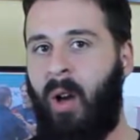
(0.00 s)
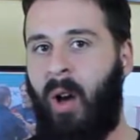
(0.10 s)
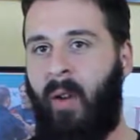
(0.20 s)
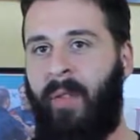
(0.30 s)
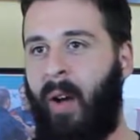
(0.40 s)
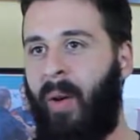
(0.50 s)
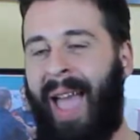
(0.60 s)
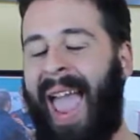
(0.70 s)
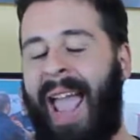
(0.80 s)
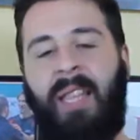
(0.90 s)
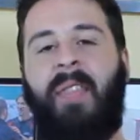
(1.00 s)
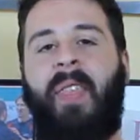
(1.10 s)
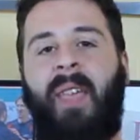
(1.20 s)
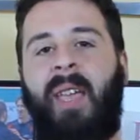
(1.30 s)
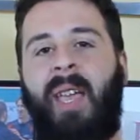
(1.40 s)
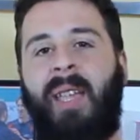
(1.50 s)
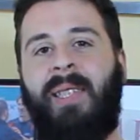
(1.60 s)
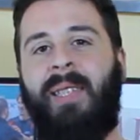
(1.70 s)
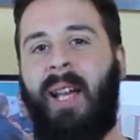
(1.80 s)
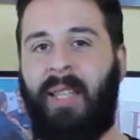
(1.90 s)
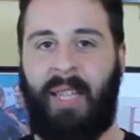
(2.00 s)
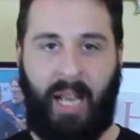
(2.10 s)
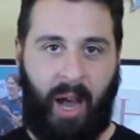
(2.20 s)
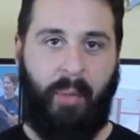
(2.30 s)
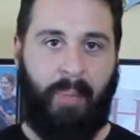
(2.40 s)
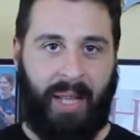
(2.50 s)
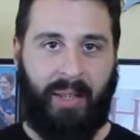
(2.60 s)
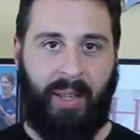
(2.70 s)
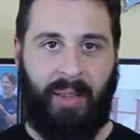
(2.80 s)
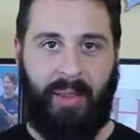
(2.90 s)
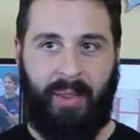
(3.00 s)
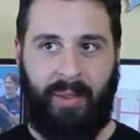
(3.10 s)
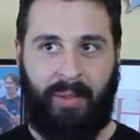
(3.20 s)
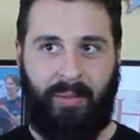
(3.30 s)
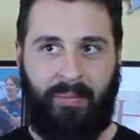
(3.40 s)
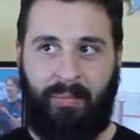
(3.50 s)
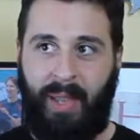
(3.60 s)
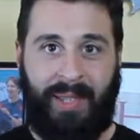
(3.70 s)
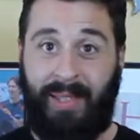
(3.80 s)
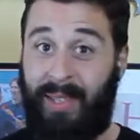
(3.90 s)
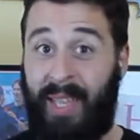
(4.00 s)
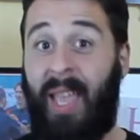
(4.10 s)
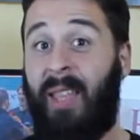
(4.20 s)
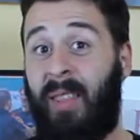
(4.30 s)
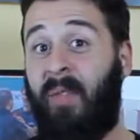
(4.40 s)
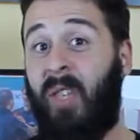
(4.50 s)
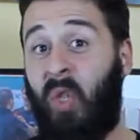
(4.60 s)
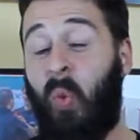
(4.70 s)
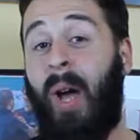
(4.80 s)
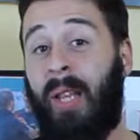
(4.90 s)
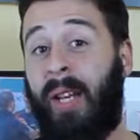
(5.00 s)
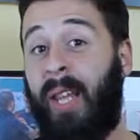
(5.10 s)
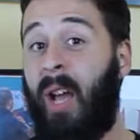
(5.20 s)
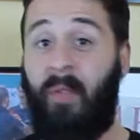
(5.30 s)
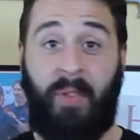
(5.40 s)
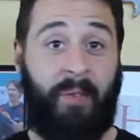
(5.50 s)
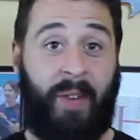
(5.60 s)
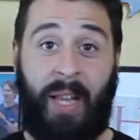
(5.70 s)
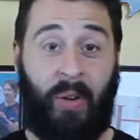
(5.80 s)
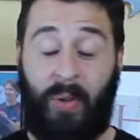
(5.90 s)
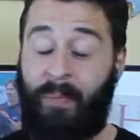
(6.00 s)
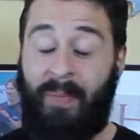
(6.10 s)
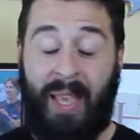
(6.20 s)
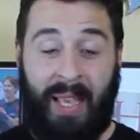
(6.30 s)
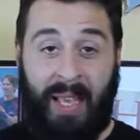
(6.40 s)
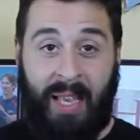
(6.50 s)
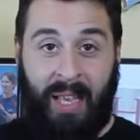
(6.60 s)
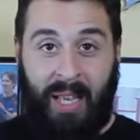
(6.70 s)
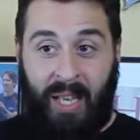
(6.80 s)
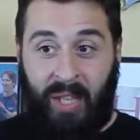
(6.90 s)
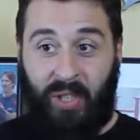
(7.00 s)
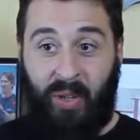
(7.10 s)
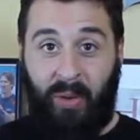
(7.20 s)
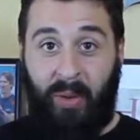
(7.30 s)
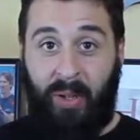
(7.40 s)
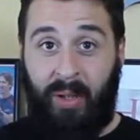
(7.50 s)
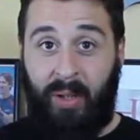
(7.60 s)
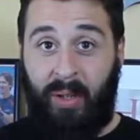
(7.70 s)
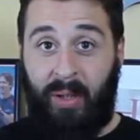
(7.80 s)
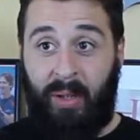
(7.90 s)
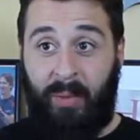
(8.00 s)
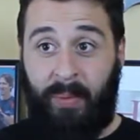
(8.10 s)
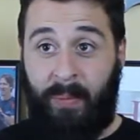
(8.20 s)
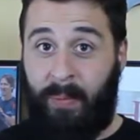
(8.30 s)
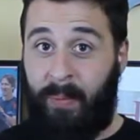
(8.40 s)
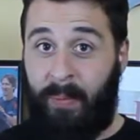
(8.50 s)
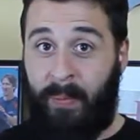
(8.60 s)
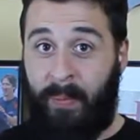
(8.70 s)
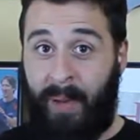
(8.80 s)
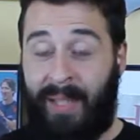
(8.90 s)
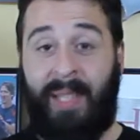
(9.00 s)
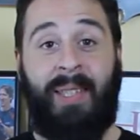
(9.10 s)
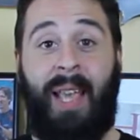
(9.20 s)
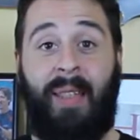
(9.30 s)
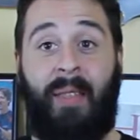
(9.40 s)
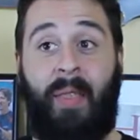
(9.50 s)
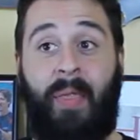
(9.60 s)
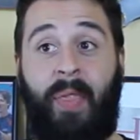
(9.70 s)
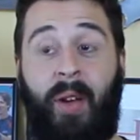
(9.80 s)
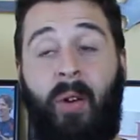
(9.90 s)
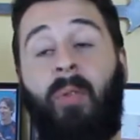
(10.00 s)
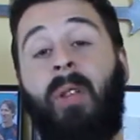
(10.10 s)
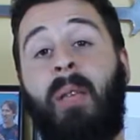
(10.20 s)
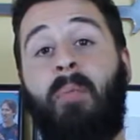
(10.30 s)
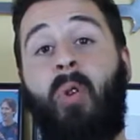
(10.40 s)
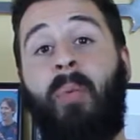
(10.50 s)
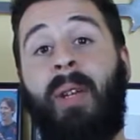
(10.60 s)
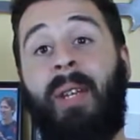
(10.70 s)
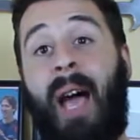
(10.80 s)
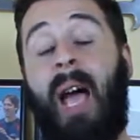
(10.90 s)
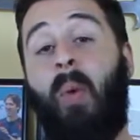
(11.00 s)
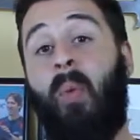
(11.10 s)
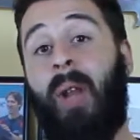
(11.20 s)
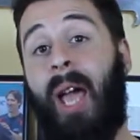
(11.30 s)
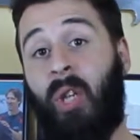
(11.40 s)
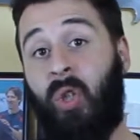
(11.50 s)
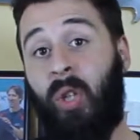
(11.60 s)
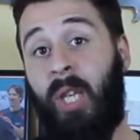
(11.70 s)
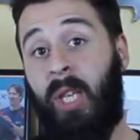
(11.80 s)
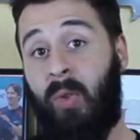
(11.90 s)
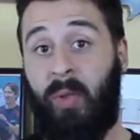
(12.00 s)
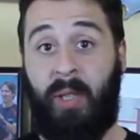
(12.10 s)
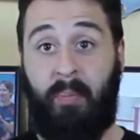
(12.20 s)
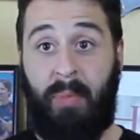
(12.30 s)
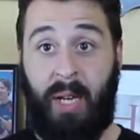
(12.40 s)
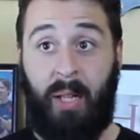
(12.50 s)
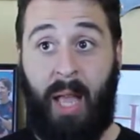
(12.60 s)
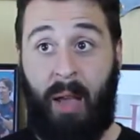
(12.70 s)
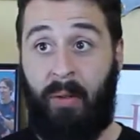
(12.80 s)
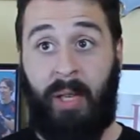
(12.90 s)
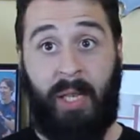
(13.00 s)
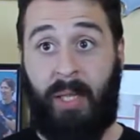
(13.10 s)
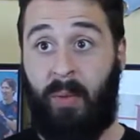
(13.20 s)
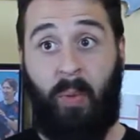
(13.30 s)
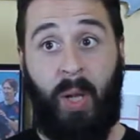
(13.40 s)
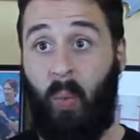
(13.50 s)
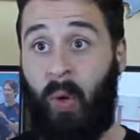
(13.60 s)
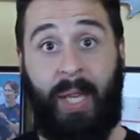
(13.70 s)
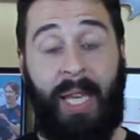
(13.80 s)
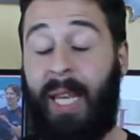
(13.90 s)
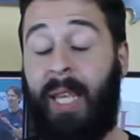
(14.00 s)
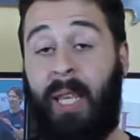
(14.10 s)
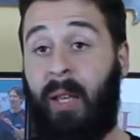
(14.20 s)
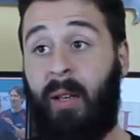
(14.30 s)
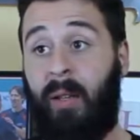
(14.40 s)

of how anything is done in a combat. And it's the individuality of the fighter. So as I said, the only moment I would actually use the Mittelhau is when we're gaining